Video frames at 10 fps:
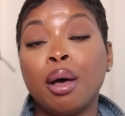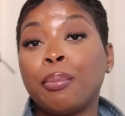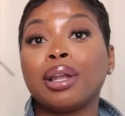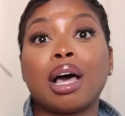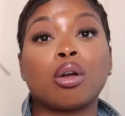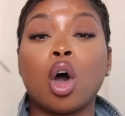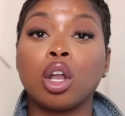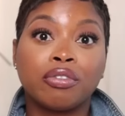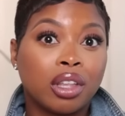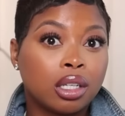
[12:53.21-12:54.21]
pull out all
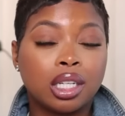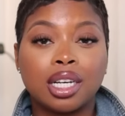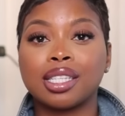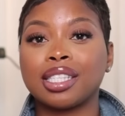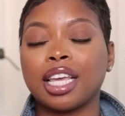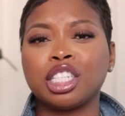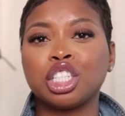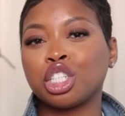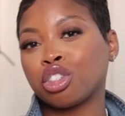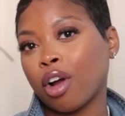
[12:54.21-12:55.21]
of the looks and
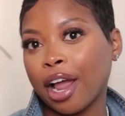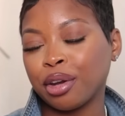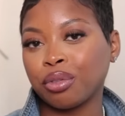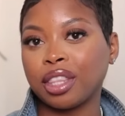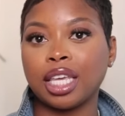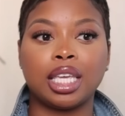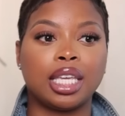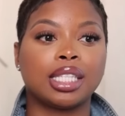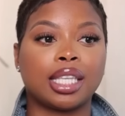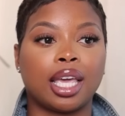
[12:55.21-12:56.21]
just try new
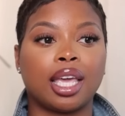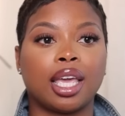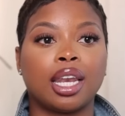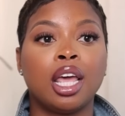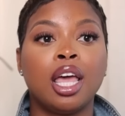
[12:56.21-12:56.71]
things and